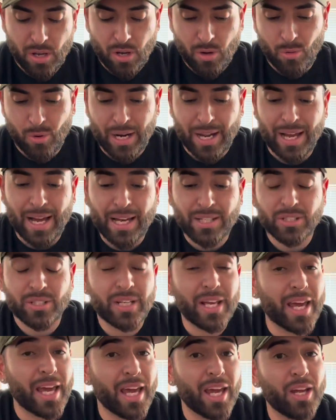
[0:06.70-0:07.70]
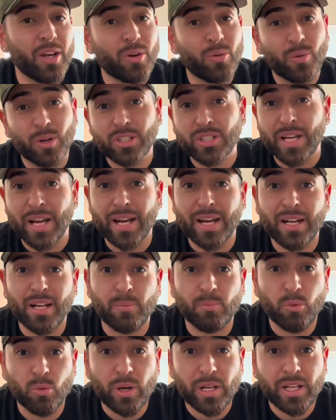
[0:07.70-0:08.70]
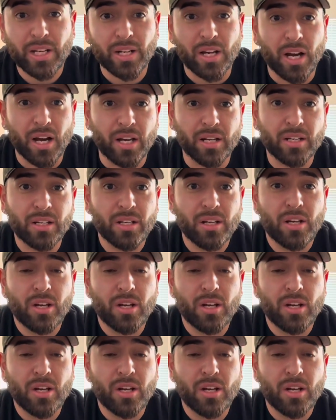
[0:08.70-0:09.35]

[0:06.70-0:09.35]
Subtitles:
What I got today, which I ended up winning on,